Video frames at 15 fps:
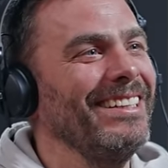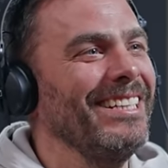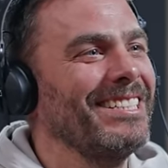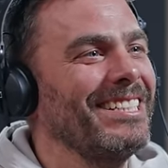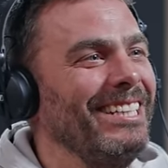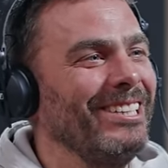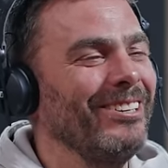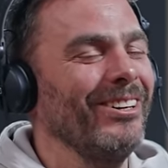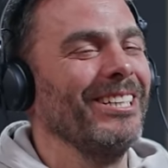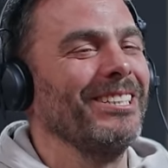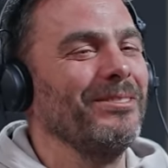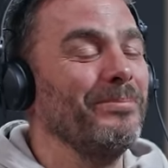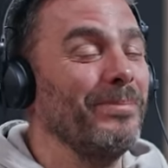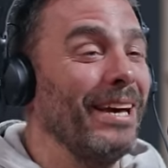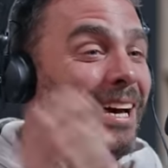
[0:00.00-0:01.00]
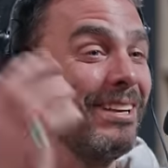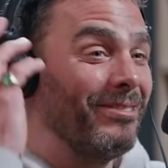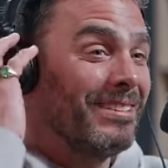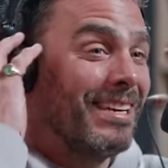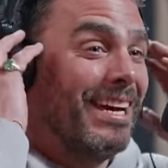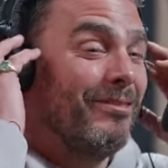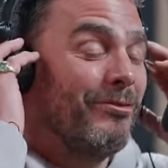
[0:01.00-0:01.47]
literally going to bed
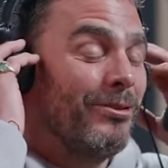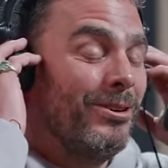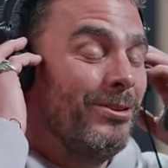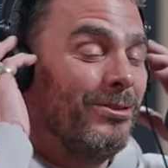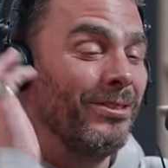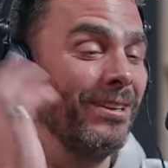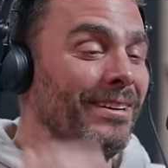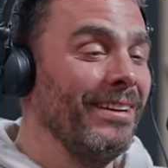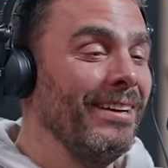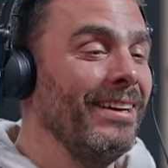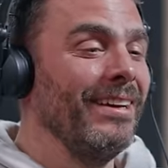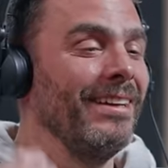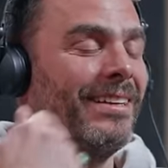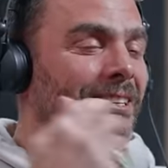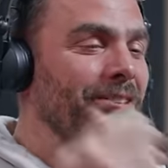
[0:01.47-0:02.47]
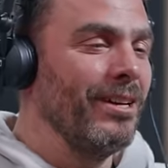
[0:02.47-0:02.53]
with headphones and then